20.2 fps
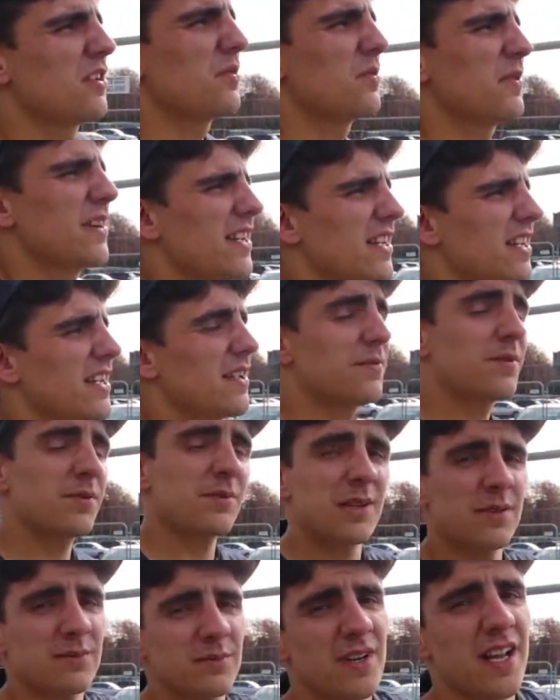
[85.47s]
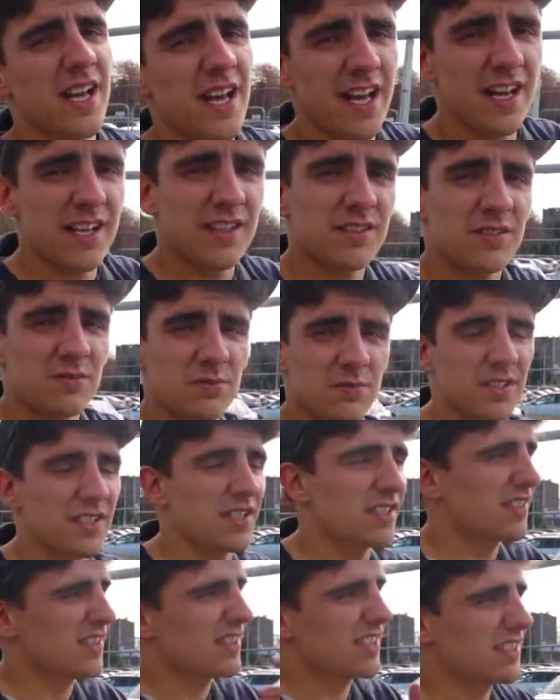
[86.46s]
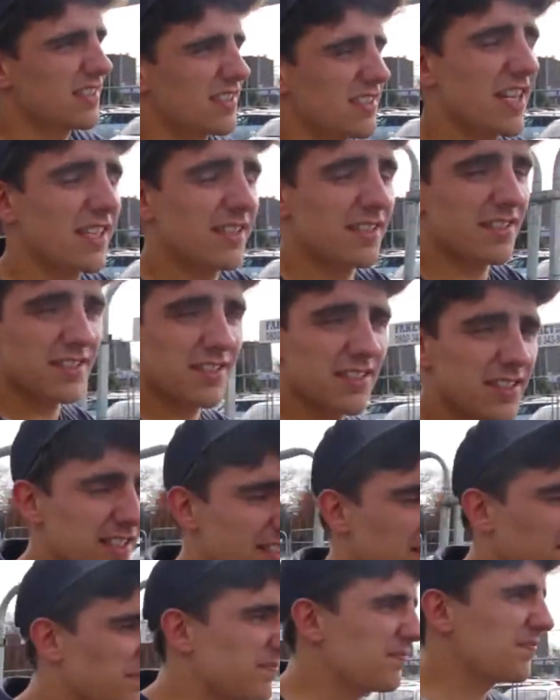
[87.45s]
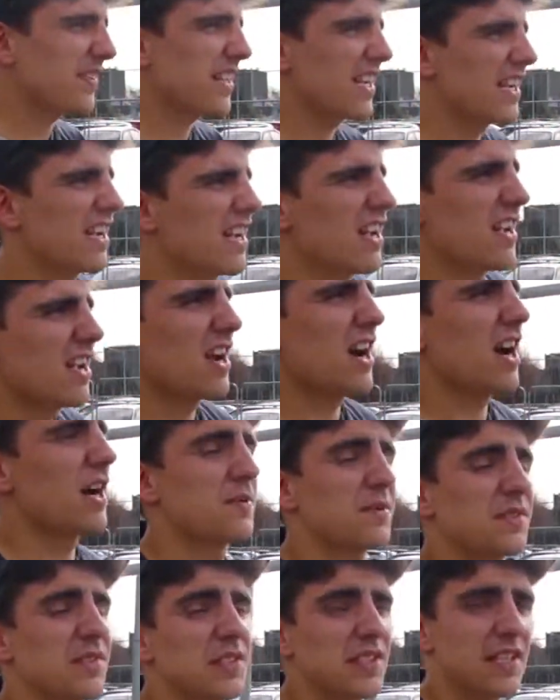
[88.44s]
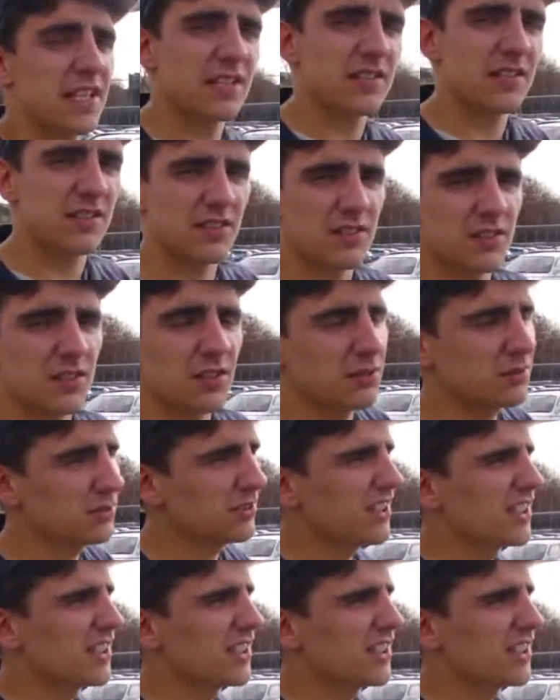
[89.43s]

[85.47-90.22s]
where everyone else was inside the city. I was still at school.